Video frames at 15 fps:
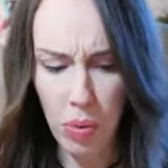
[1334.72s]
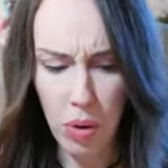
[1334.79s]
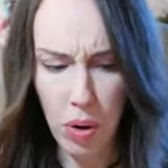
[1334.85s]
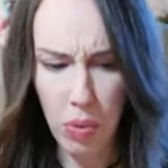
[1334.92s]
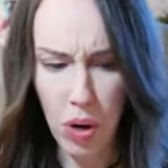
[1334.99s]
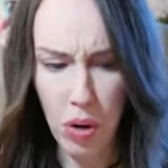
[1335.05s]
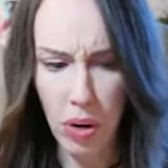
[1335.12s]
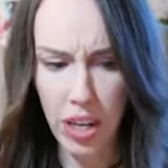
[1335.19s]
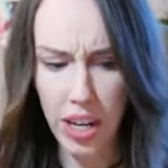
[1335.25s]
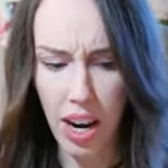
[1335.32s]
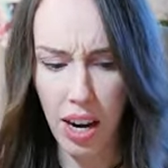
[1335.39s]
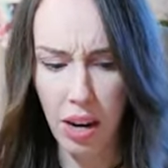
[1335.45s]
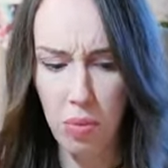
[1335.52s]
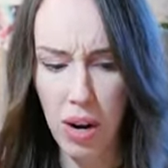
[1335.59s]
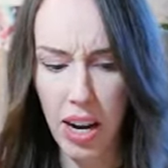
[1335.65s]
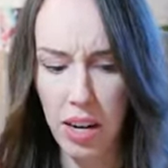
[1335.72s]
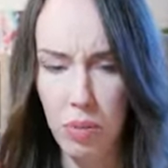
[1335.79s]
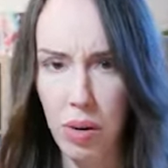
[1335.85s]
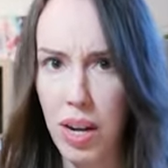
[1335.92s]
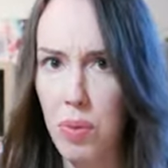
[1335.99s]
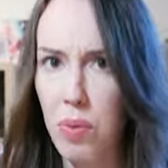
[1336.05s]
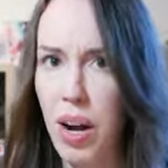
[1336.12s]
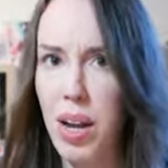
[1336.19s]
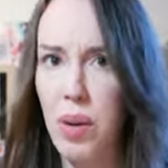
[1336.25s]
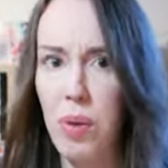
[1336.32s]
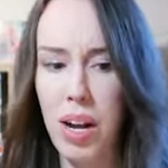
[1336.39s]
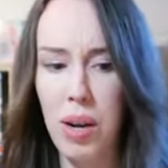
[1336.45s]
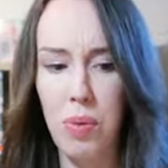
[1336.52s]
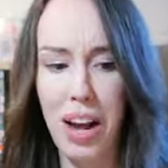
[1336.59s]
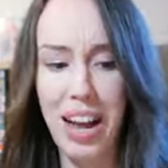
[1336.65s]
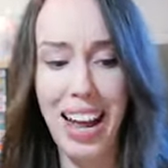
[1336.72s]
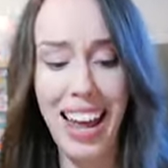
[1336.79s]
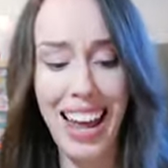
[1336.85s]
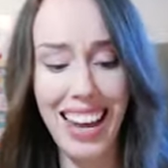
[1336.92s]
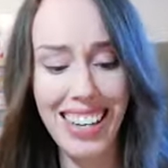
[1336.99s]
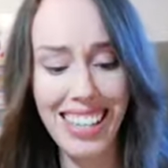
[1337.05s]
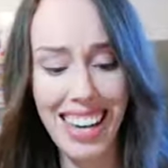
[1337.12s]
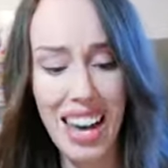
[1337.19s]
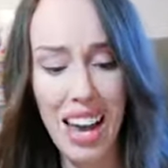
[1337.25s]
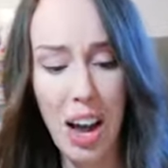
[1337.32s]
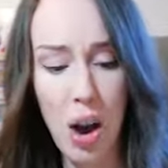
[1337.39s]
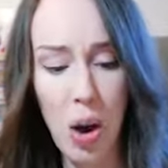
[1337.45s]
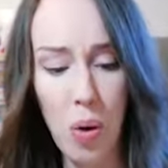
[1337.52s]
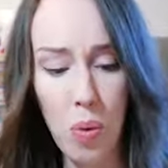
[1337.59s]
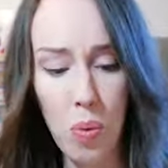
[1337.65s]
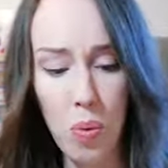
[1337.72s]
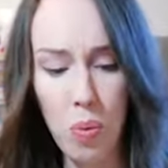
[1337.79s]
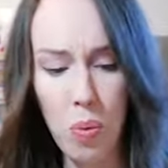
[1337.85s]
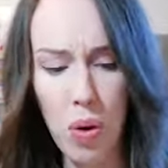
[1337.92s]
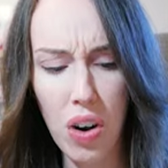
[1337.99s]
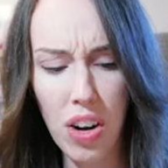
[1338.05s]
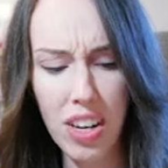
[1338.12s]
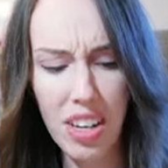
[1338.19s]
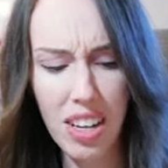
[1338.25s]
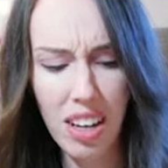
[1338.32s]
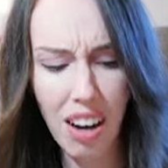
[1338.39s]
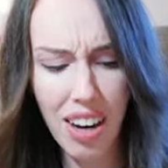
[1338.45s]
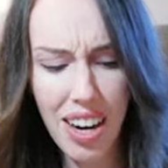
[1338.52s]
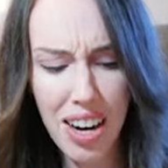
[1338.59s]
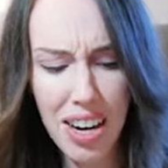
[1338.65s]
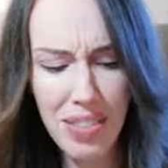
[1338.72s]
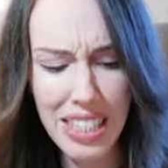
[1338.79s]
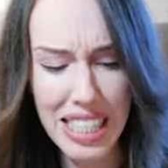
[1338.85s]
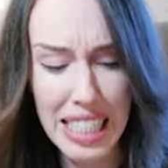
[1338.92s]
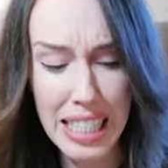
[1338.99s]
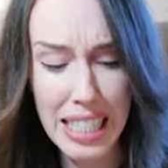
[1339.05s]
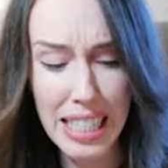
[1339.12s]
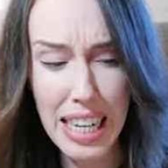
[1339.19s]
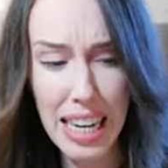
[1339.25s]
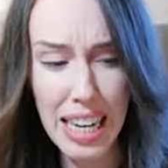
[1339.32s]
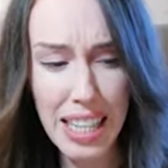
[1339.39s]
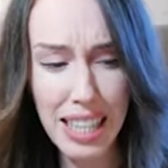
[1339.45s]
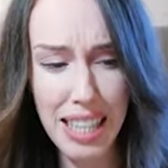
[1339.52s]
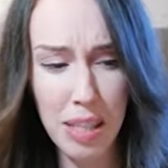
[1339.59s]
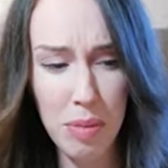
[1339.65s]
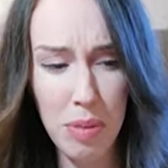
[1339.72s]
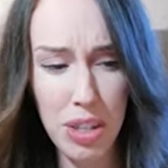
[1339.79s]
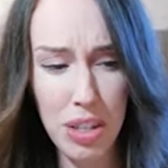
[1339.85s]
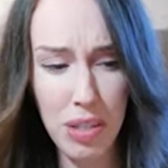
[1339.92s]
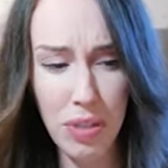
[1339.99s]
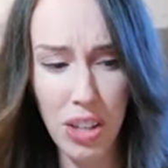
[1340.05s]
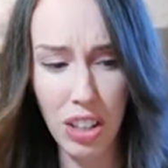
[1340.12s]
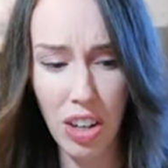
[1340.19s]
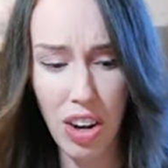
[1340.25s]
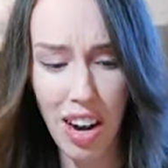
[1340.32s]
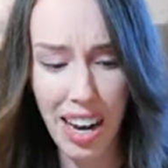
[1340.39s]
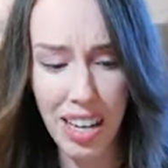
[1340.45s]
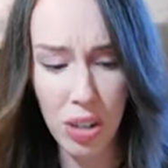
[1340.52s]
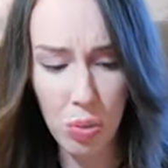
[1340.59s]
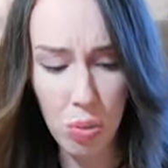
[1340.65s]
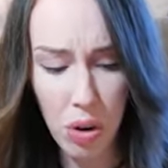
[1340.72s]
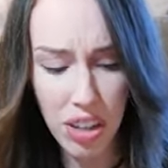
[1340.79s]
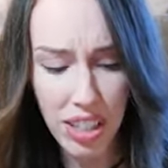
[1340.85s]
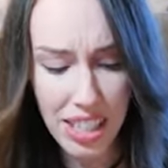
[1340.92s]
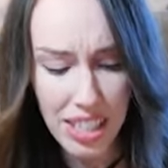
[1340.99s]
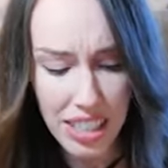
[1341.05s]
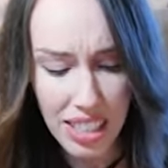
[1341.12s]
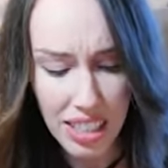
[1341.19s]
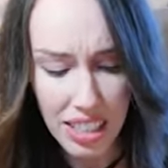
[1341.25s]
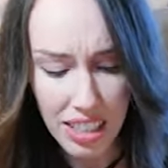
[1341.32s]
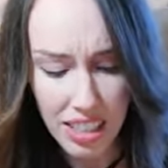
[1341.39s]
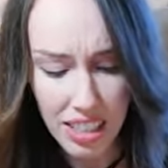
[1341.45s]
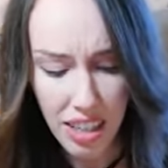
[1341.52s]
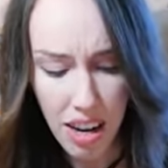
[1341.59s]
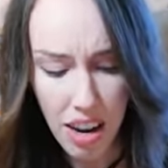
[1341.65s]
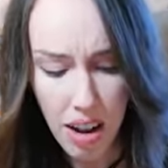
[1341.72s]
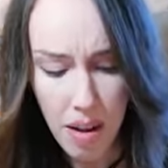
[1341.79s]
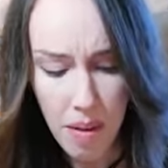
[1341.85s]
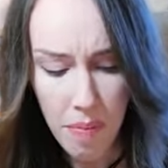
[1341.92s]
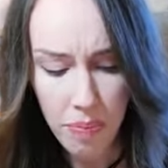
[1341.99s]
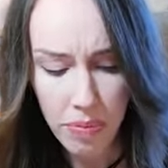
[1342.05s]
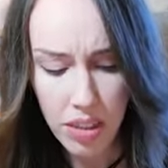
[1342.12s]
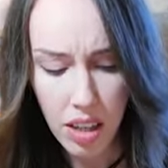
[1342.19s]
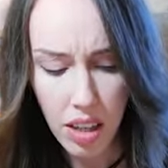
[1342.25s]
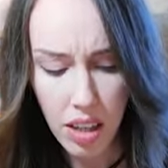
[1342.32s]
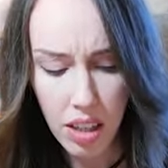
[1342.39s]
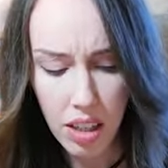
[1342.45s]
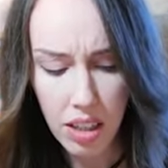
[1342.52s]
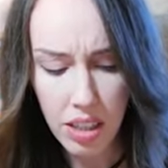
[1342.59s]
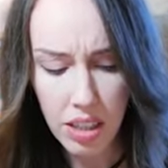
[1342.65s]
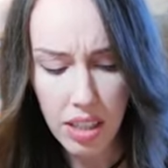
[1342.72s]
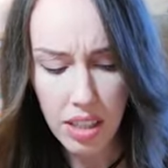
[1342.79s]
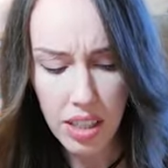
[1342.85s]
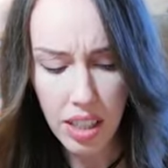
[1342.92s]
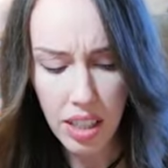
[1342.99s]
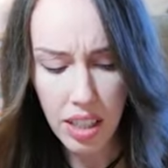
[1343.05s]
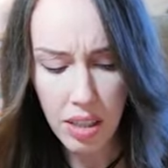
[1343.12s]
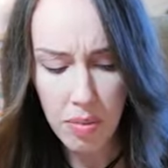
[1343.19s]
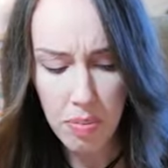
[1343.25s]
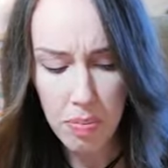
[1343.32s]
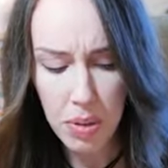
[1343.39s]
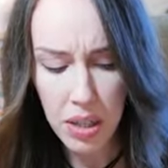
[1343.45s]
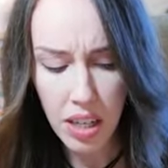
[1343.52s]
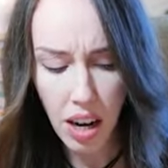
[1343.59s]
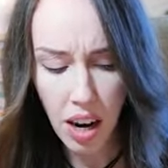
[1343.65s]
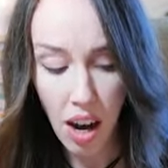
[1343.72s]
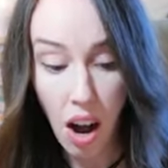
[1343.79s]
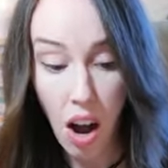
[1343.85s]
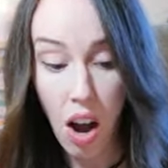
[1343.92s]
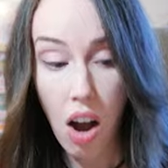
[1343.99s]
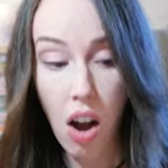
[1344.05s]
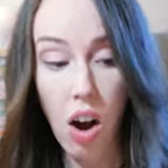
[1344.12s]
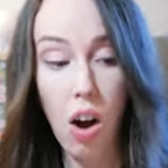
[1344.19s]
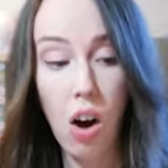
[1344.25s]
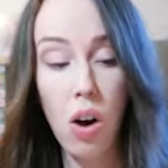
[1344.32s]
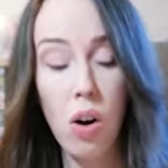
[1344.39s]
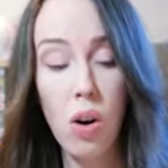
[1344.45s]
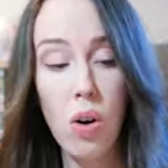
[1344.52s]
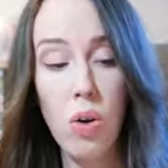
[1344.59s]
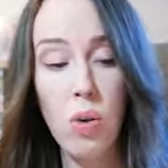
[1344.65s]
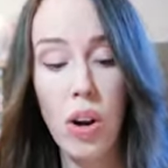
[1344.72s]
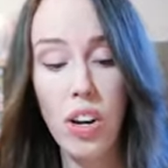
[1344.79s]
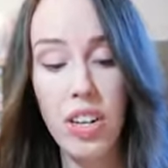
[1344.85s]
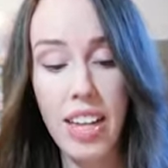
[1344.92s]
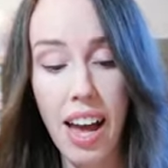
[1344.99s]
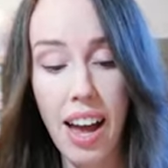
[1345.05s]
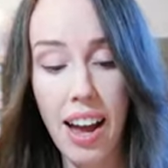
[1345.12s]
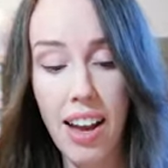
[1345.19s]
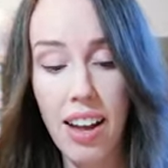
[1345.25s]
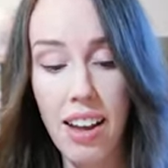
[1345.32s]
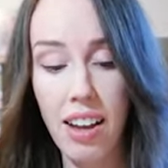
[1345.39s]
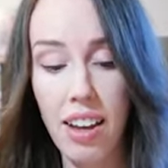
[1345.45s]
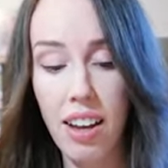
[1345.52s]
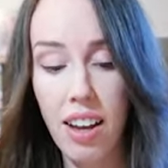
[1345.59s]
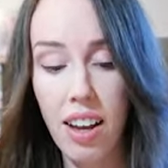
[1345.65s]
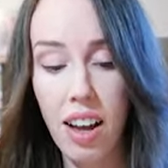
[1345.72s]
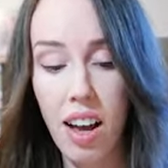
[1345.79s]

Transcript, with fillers: whoa, whoa, whoa. Okay, wait, wait, wait, wait, wait. What? I can't even see this because of the lines. What is this? DBR. Oh, okay.